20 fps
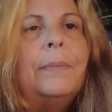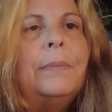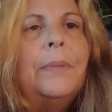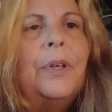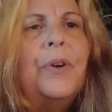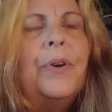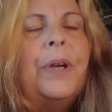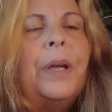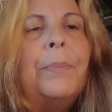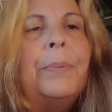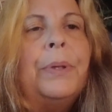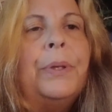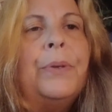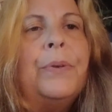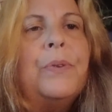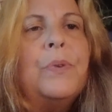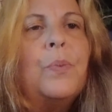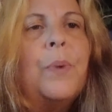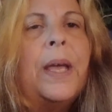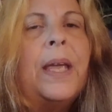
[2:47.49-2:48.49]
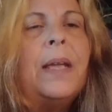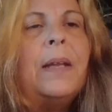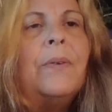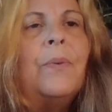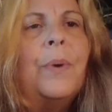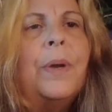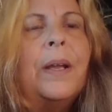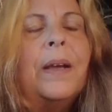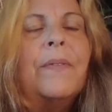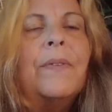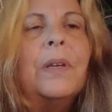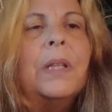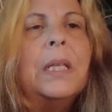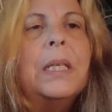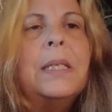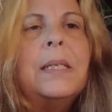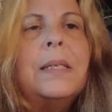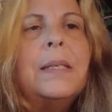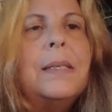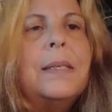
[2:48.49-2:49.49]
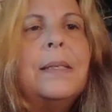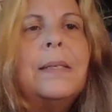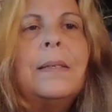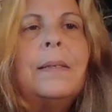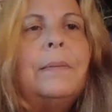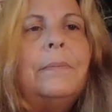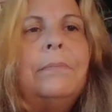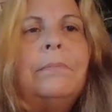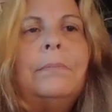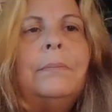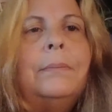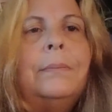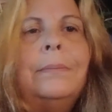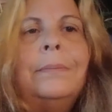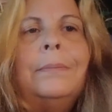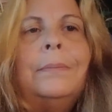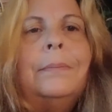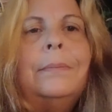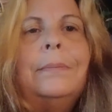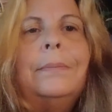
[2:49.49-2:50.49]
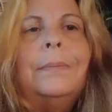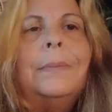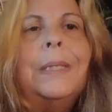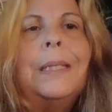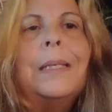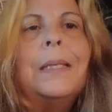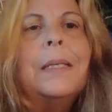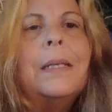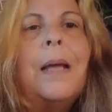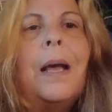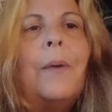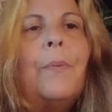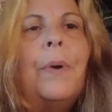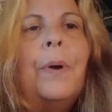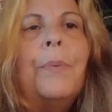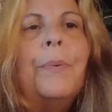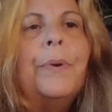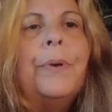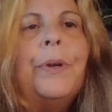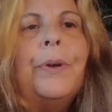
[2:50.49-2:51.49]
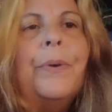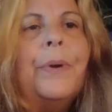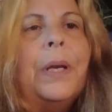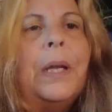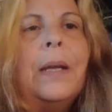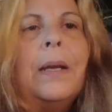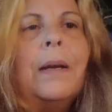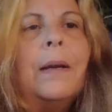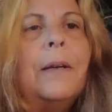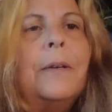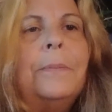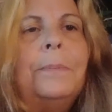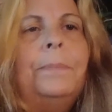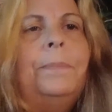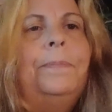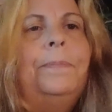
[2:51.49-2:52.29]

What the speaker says: Hurry up and lose weight and whatever. This is not what we're doing here.